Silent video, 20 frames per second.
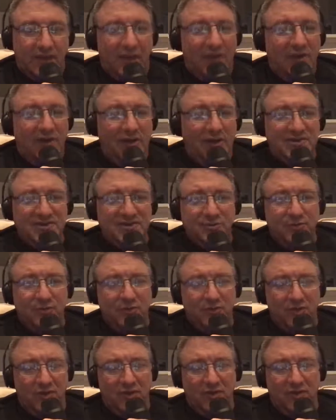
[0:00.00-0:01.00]
I would actually
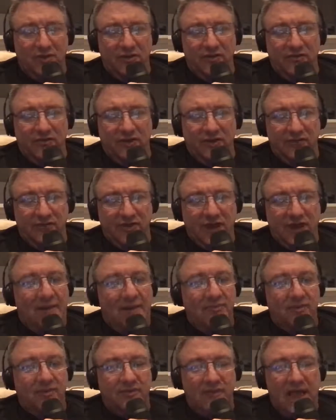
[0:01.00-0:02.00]
put one of those like
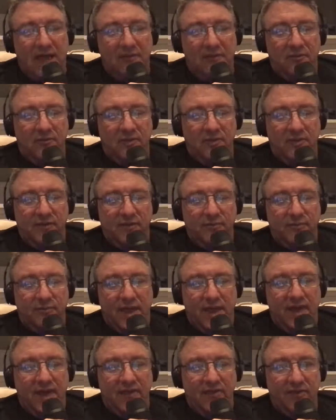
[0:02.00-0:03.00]
strapped to the top of my
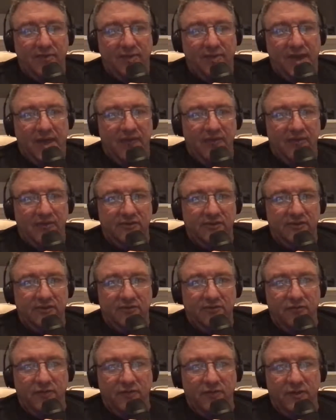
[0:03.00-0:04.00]
bag on the back, the
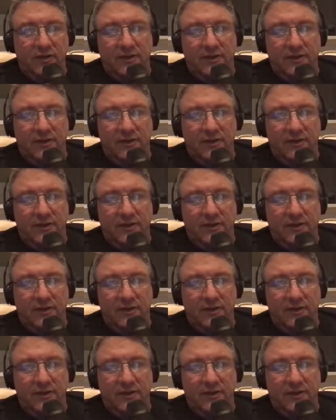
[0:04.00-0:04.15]
duffel,